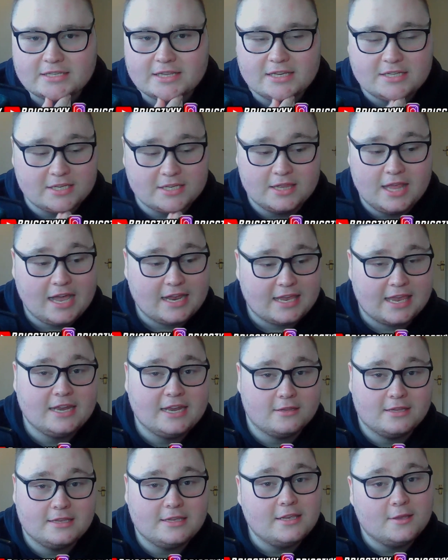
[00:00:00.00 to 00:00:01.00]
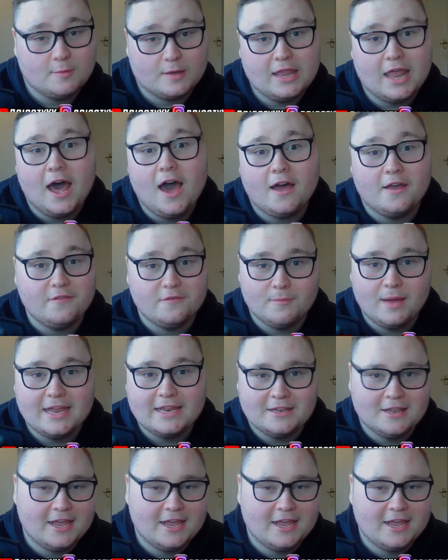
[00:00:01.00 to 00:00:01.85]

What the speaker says: listen, that kid will eat you alive, man.